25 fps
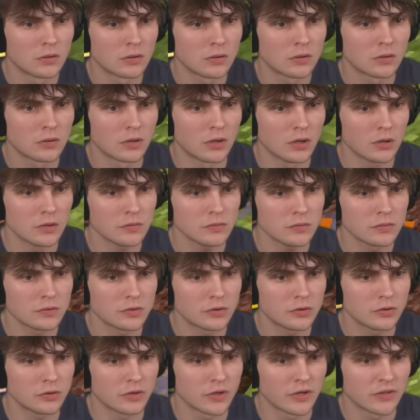No,
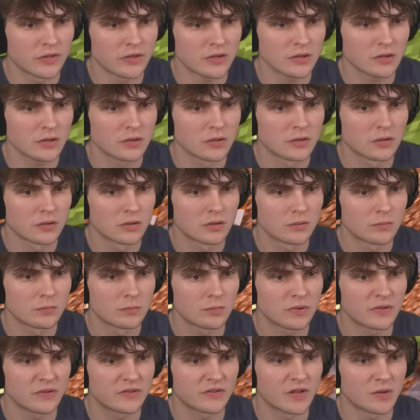you're nothing.
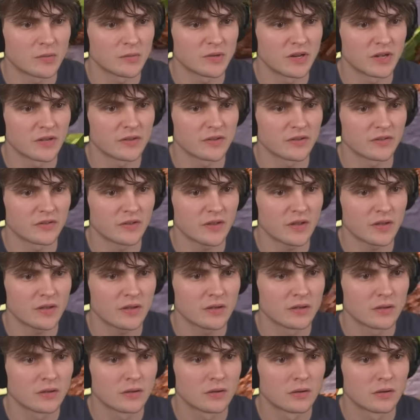Please tell me nothing's there.
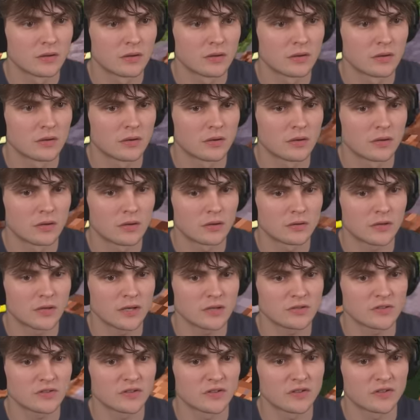Okay,
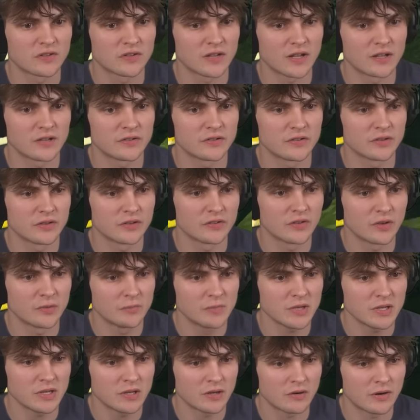just a skeleton and a zombie.
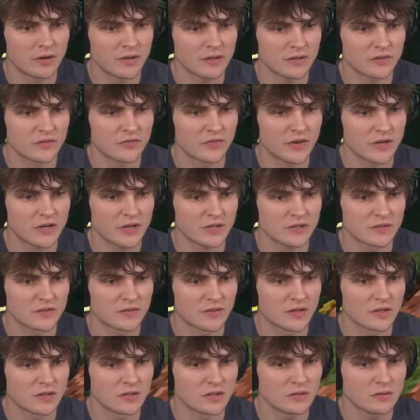Alright, that's fine. I can
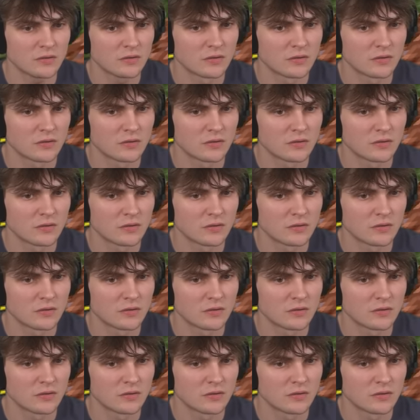take you.